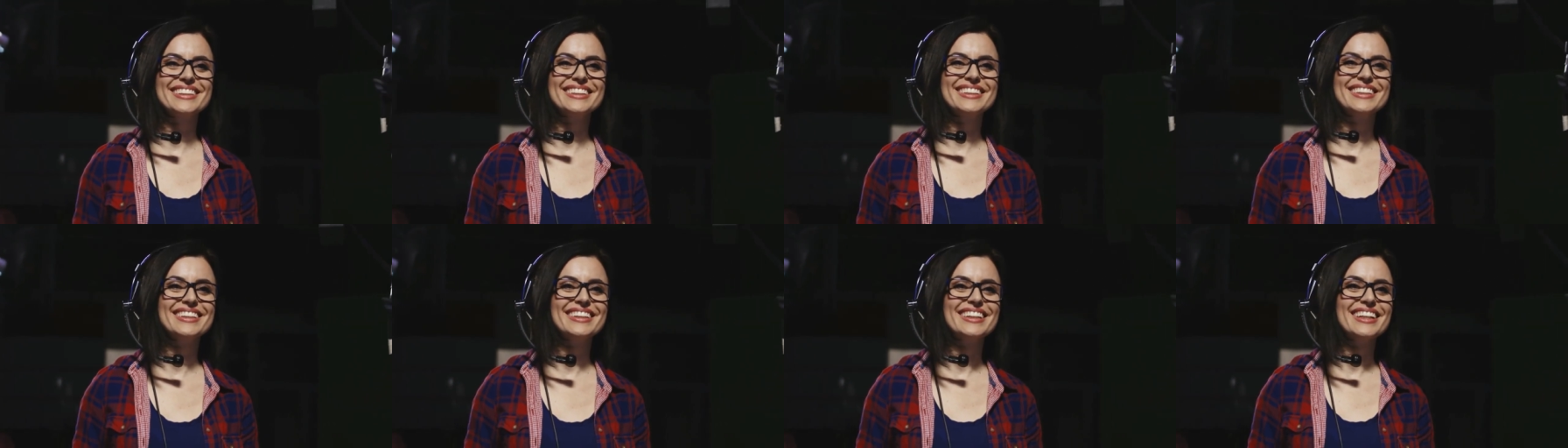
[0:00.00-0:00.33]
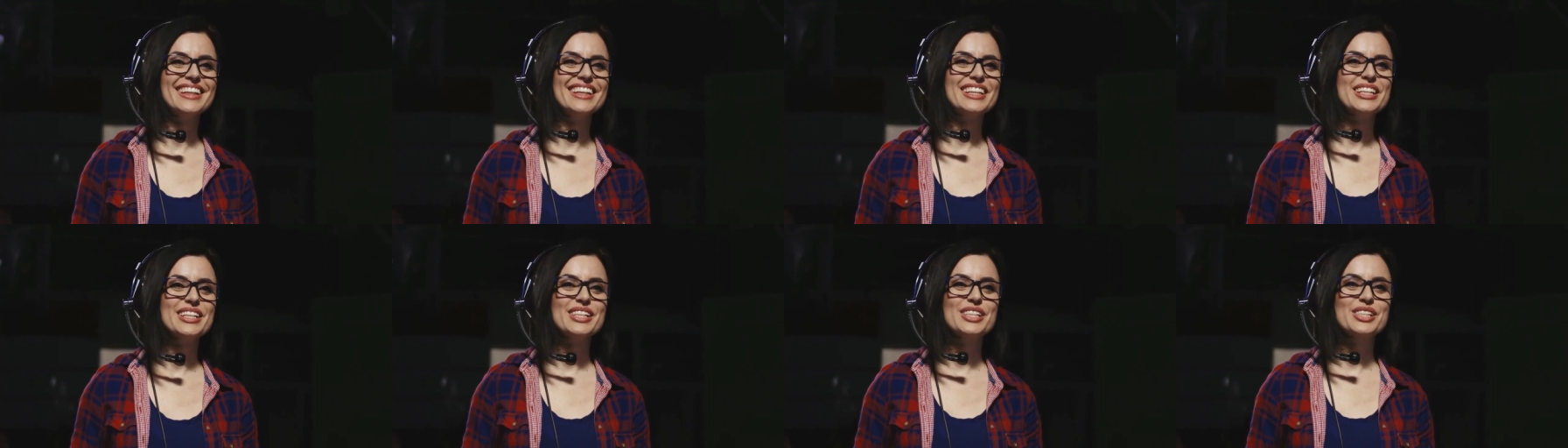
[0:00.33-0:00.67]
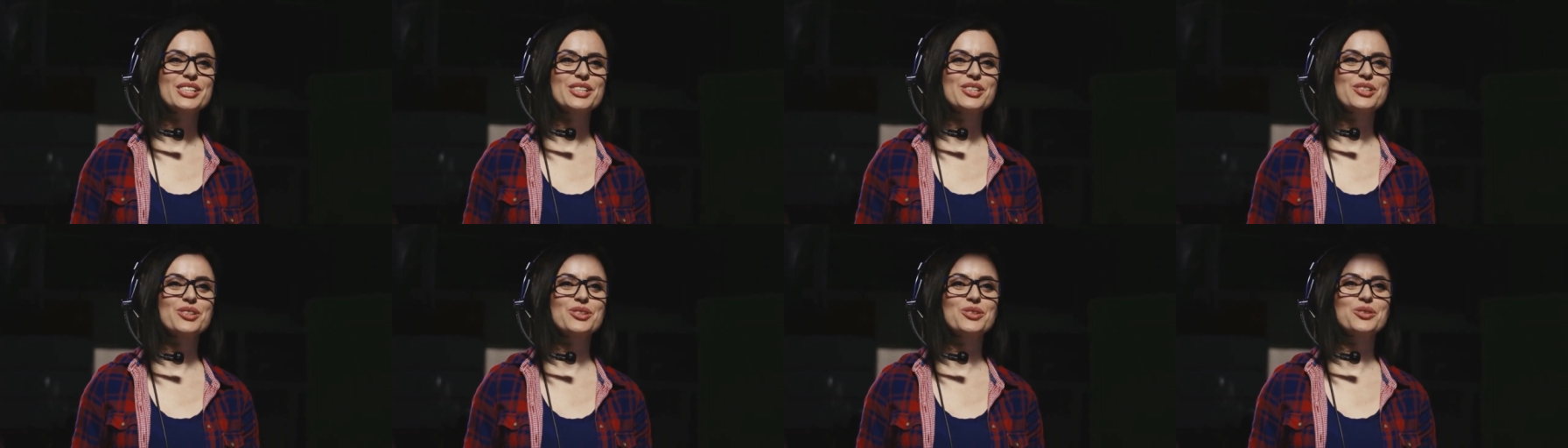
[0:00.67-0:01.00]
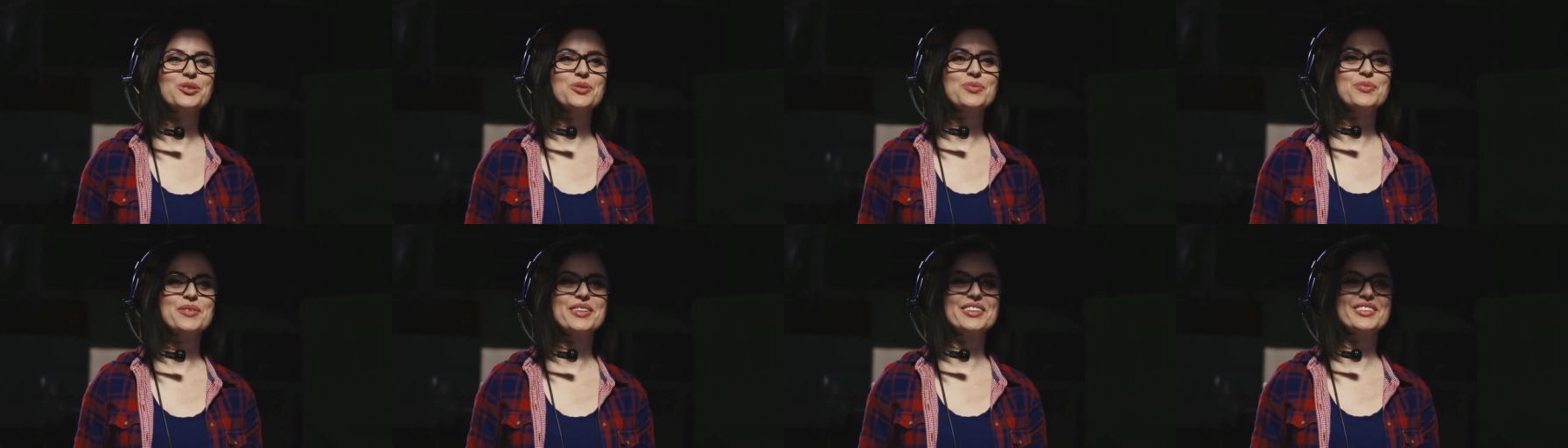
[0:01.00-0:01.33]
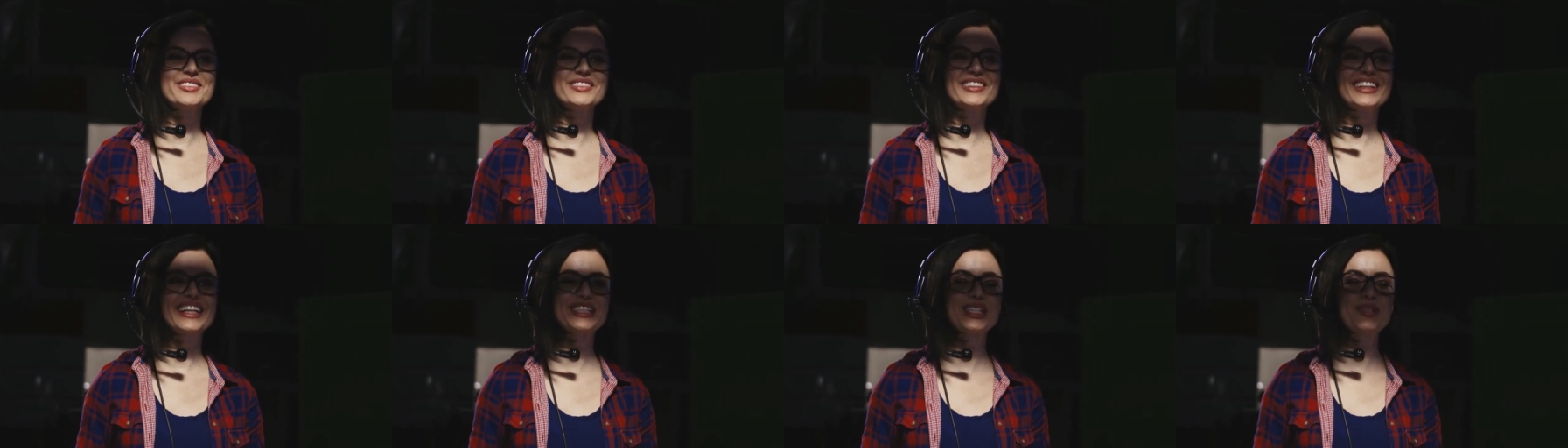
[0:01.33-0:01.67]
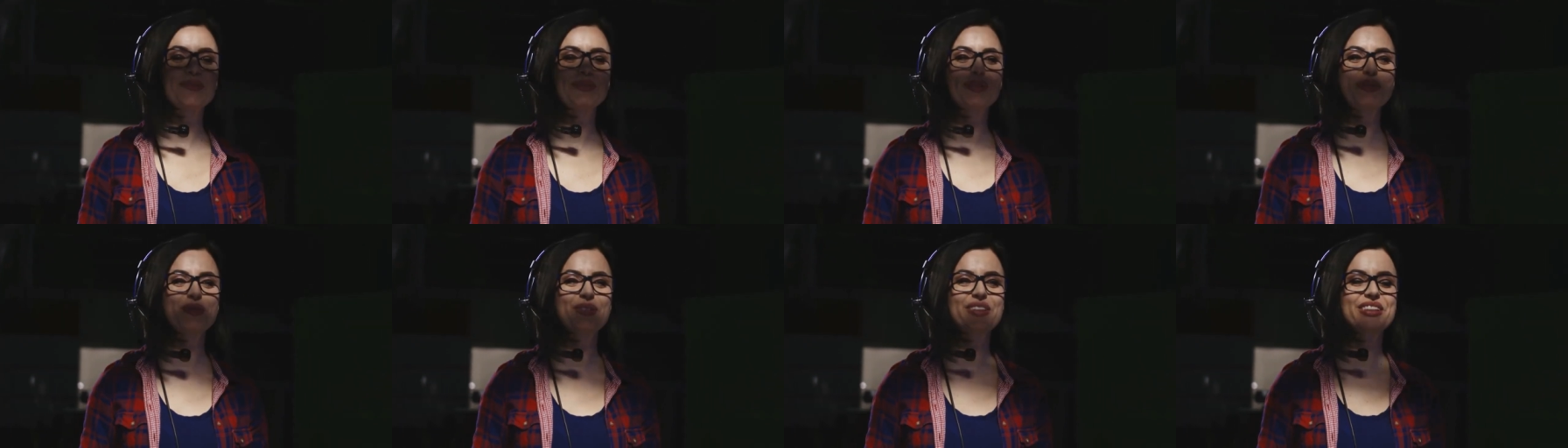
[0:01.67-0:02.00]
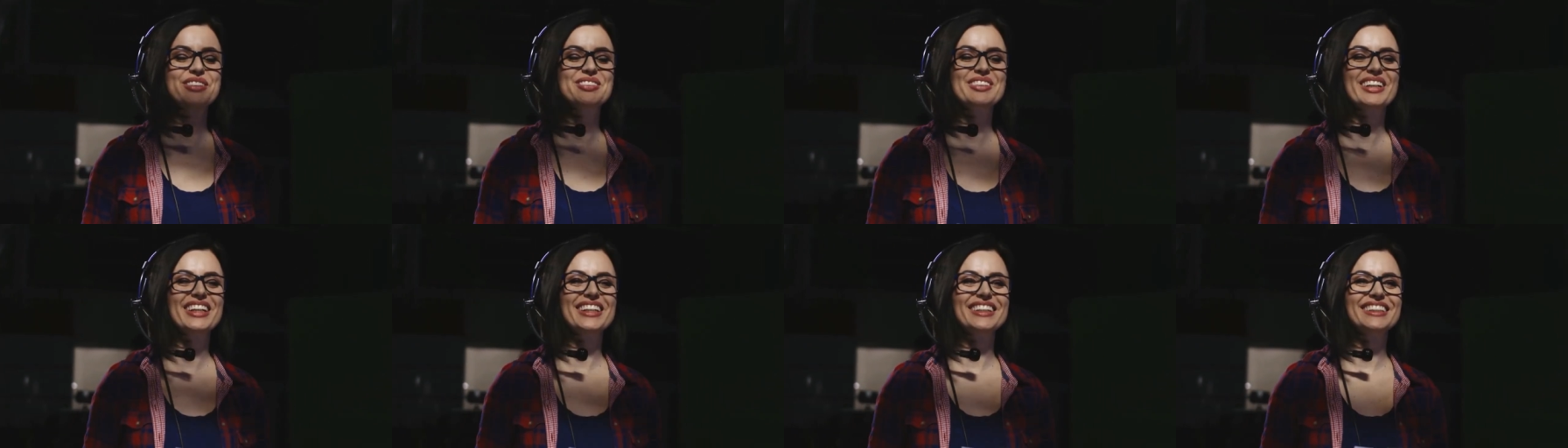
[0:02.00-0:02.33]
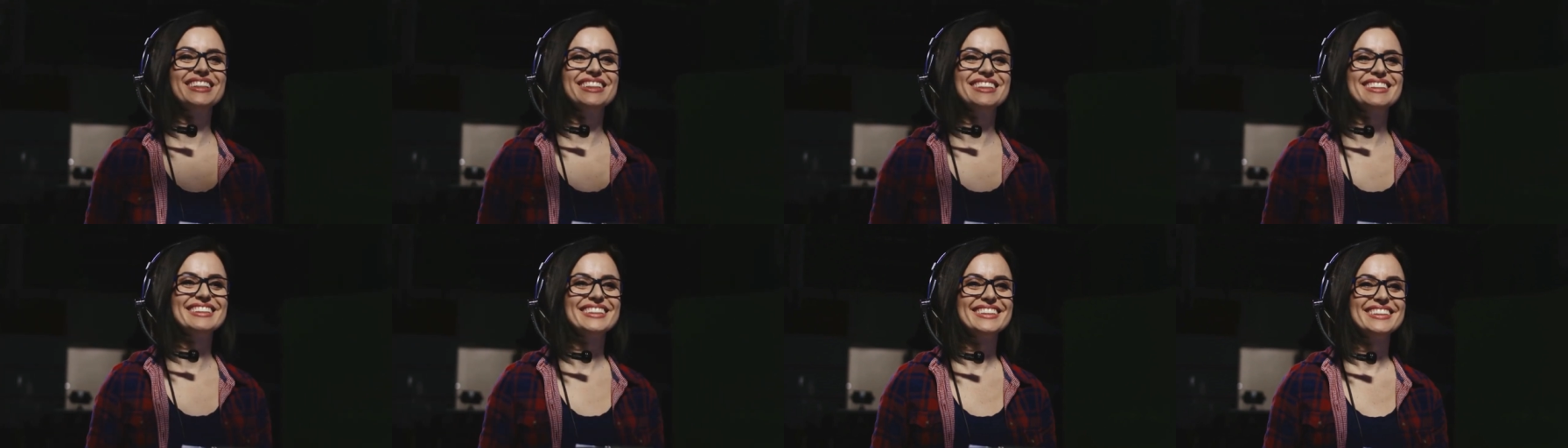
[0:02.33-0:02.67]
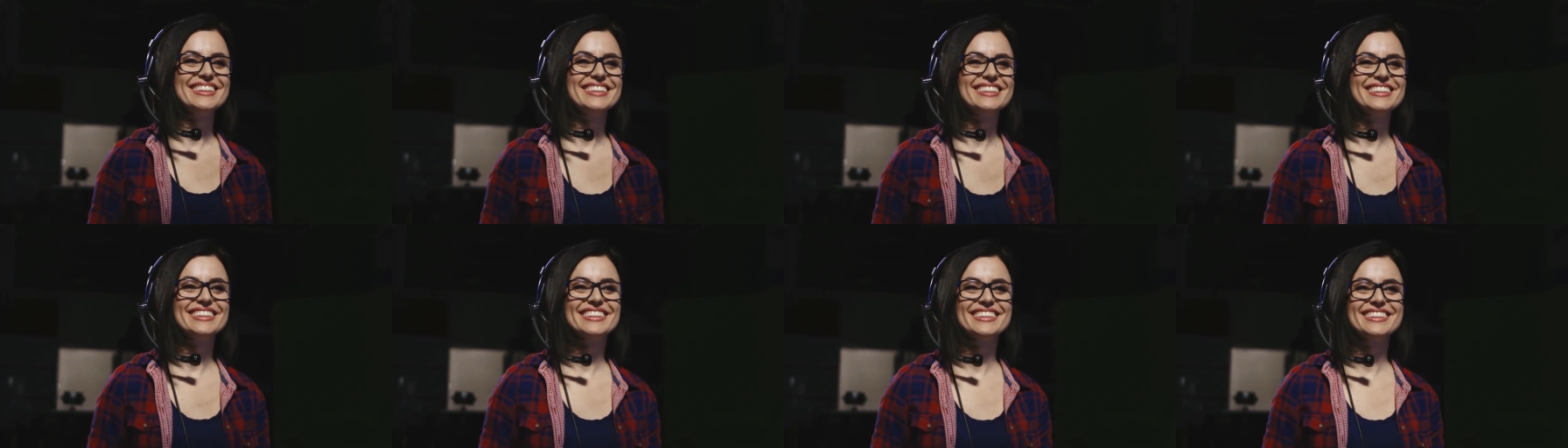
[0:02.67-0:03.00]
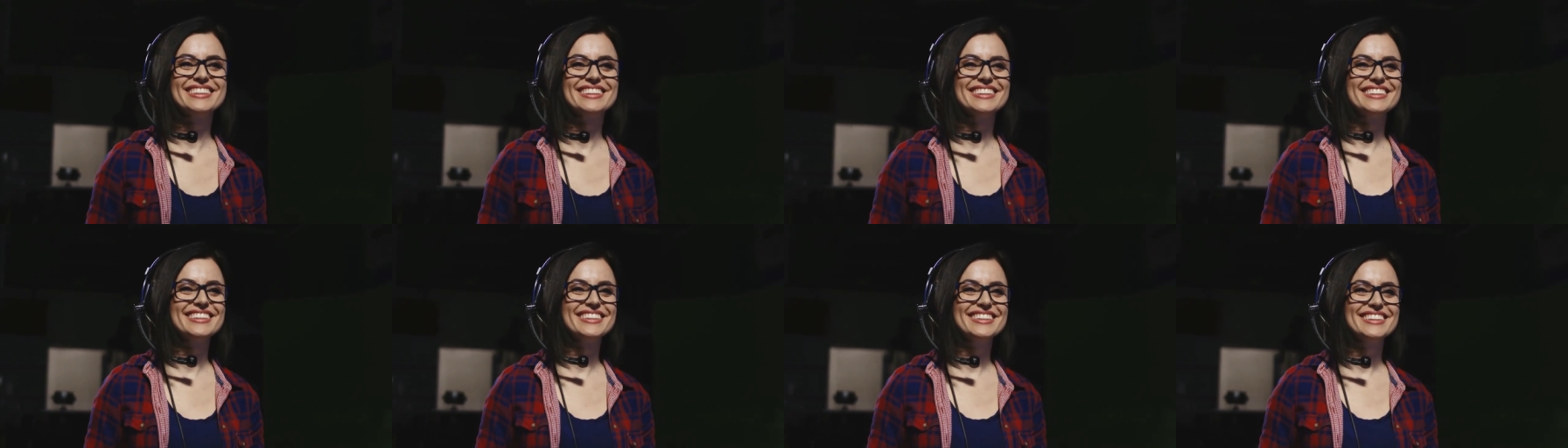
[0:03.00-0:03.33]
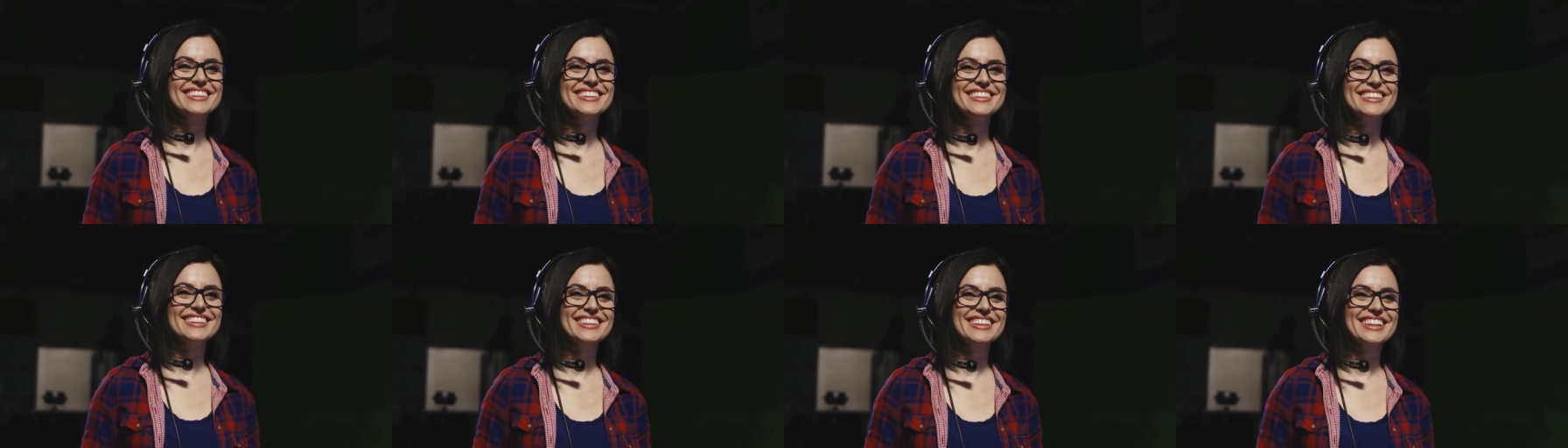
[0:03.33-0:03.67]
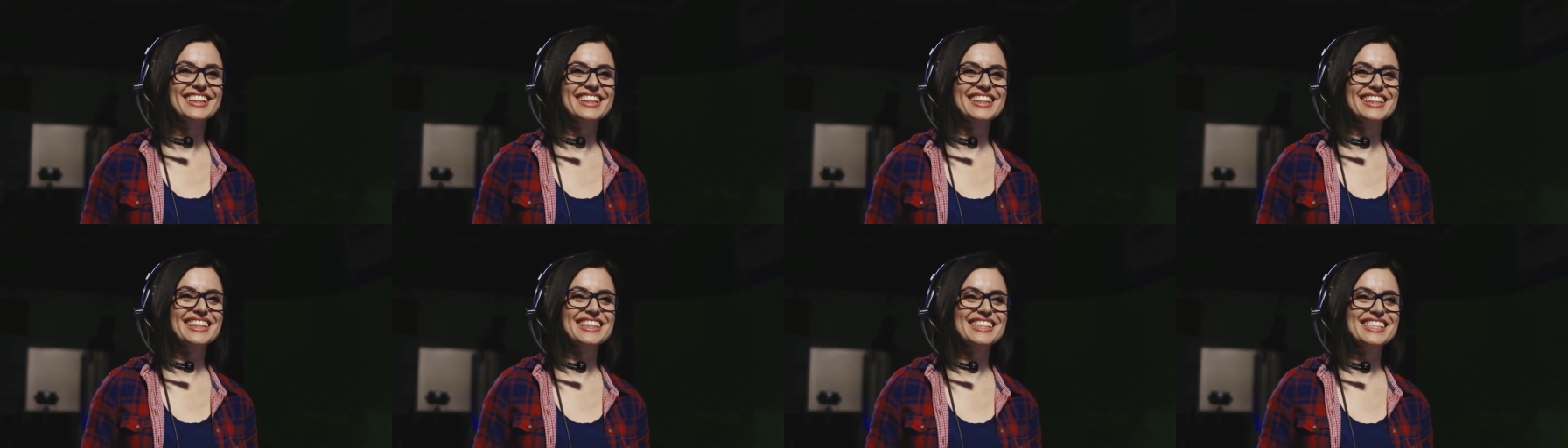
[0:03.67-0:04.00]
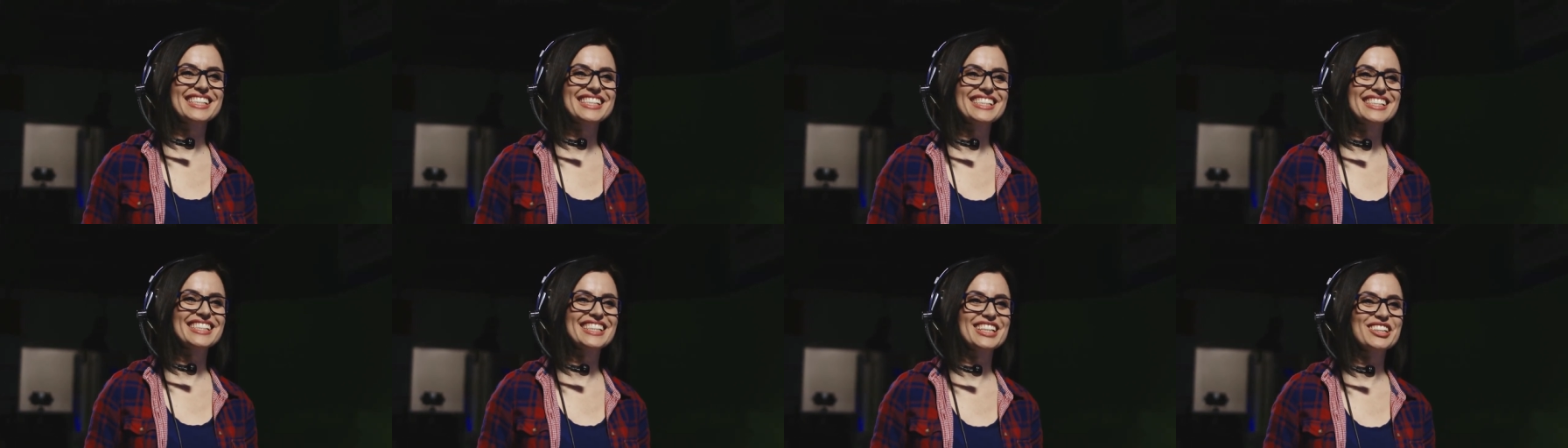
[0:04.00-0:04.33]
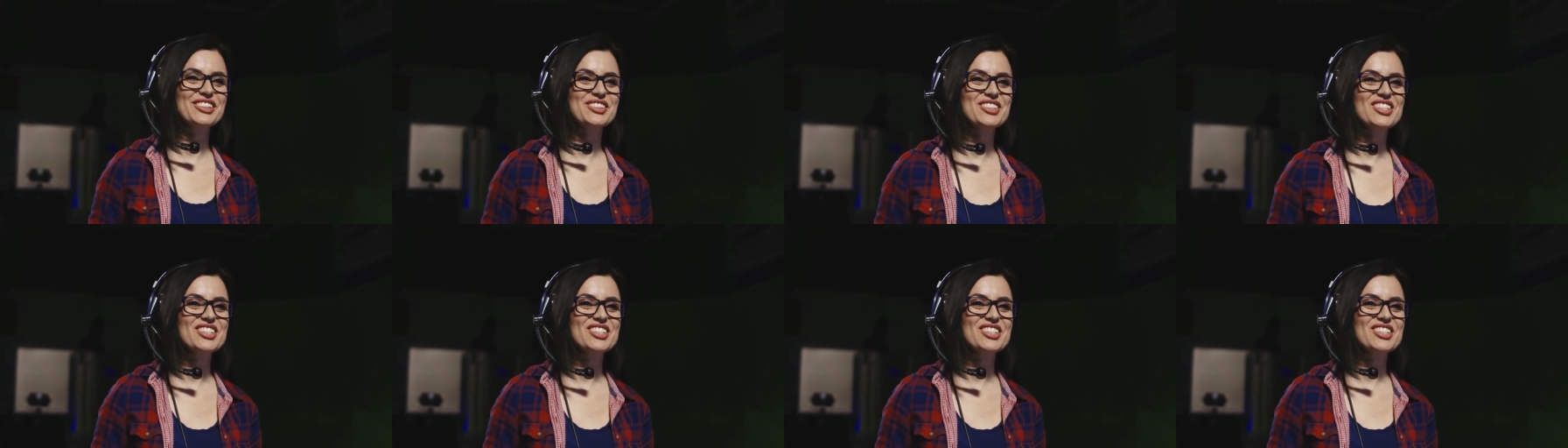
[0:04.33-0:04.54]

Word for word: watch more videos on our channel and subscribe. We love you.